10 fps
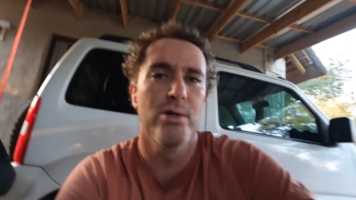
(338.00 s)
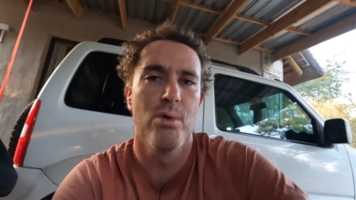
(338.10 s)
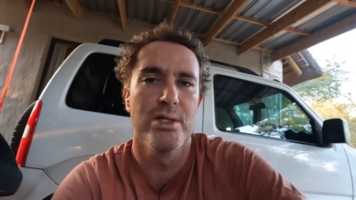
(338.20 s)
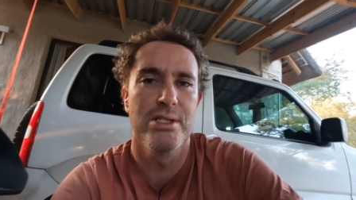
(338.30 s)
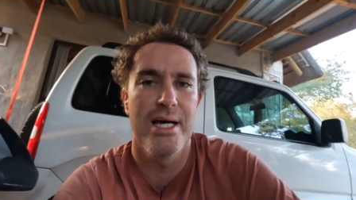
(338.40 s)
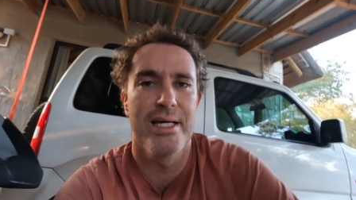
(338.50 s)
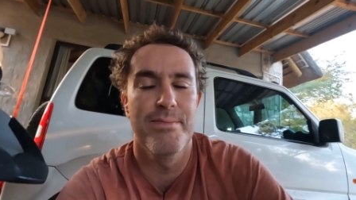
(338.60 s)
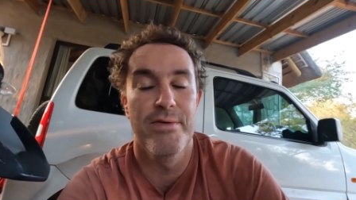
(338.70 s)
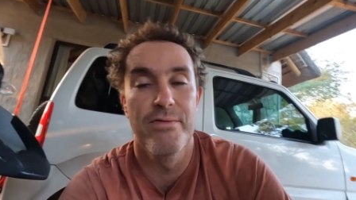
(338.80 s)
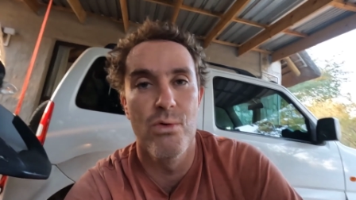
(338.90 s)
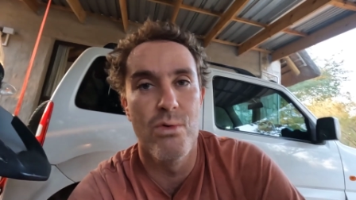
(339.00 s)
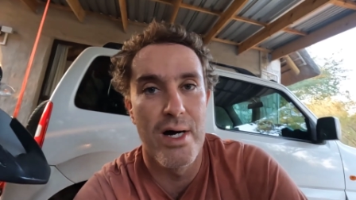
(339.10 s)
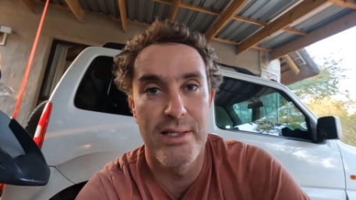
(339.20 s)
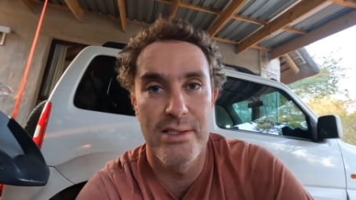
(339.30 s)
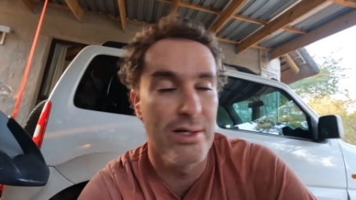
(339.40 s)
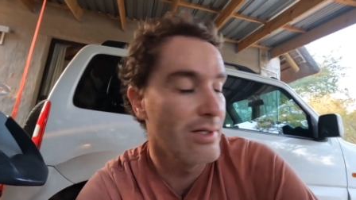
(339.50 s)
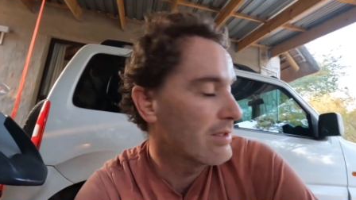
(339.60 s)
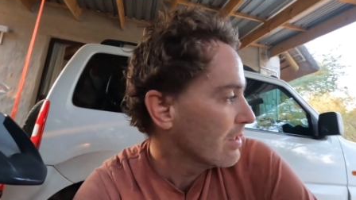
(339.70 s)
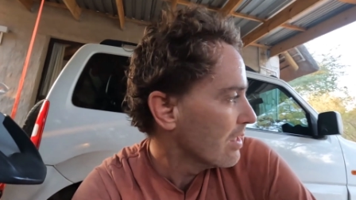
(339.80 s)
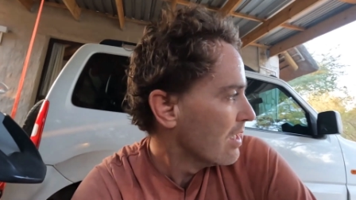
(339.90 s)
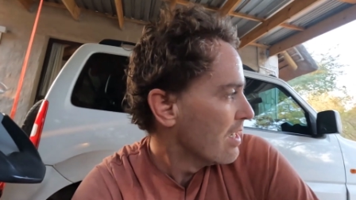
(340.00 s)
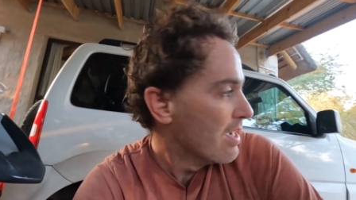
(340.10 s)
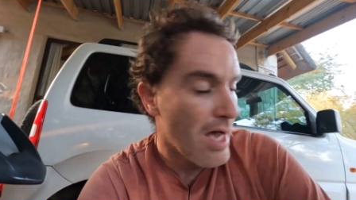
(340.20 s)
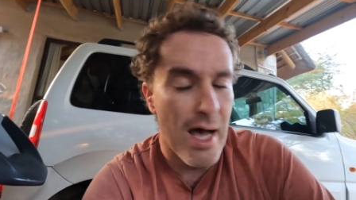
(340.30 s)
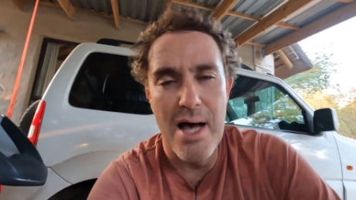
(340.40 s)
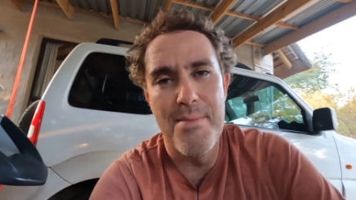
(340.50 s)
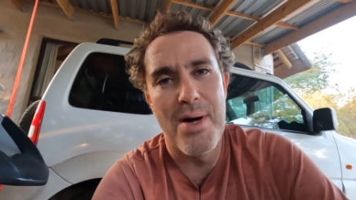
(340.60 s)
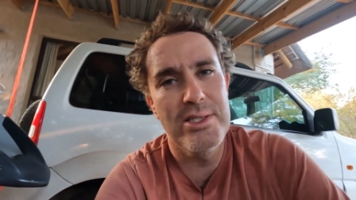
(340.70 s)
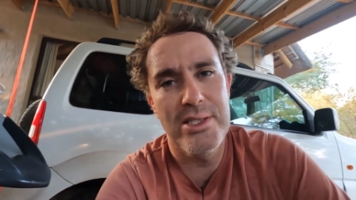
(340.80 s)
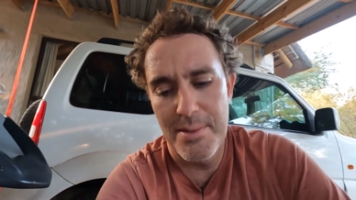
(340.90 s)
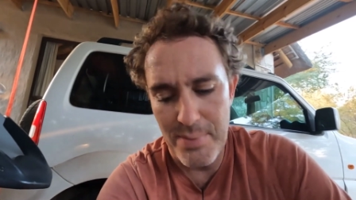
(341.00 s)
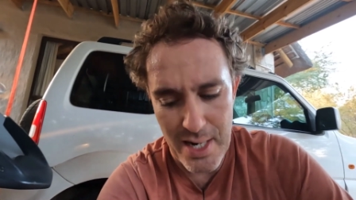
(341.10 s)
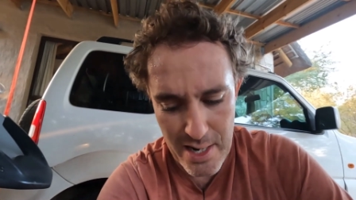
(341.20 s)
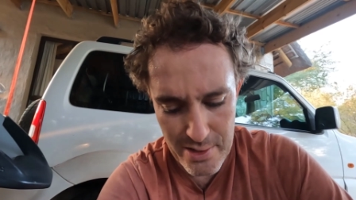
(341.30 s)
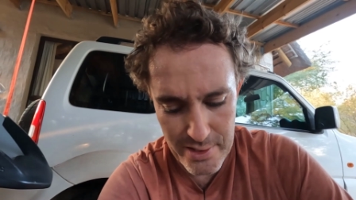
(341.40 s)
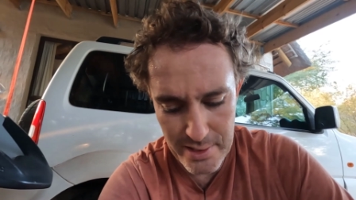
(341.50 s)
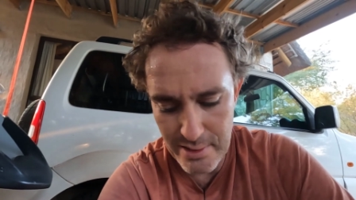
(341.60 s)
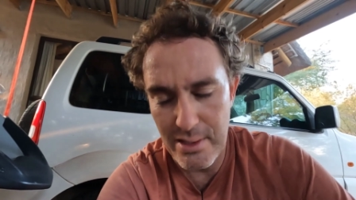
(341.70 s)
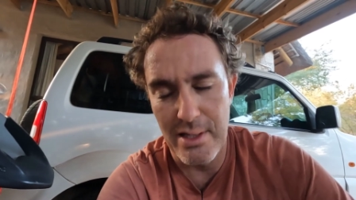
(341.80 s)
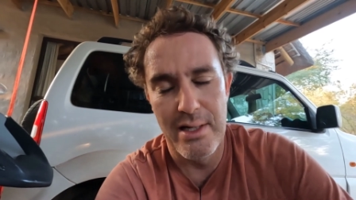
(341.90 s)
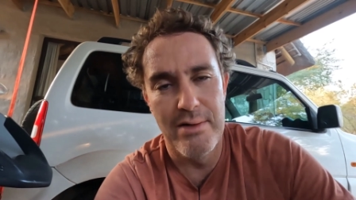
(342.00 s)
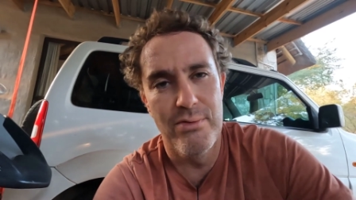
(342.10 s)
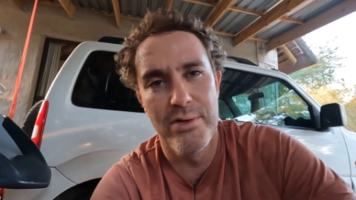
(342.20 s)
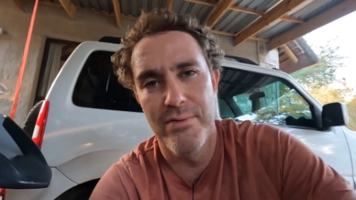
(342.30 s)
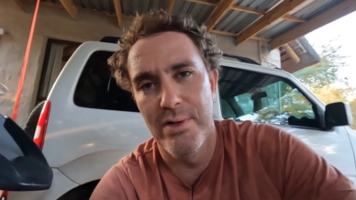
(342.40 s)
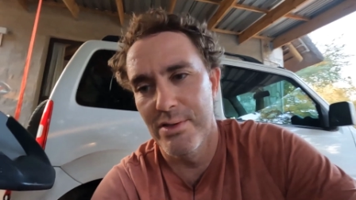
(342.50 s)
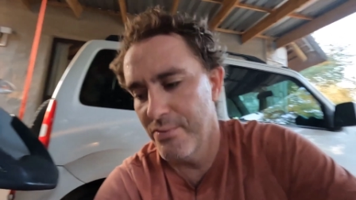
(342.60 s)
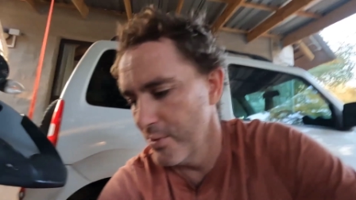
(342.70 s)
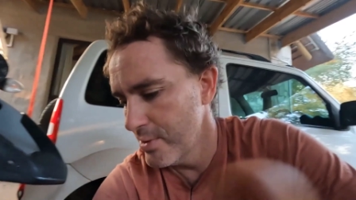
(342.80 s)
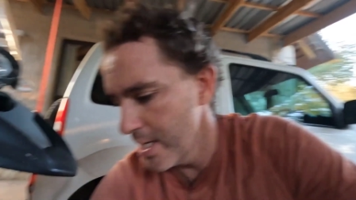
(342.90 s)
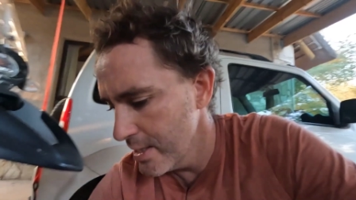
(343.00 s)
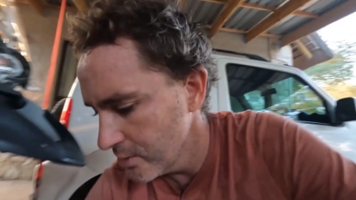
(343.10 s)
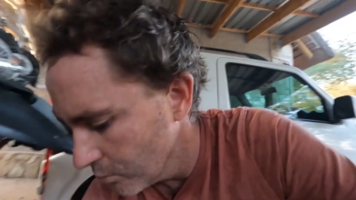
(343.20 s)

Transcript: it was like before I started. I'll just keep an eye on it for the first few days or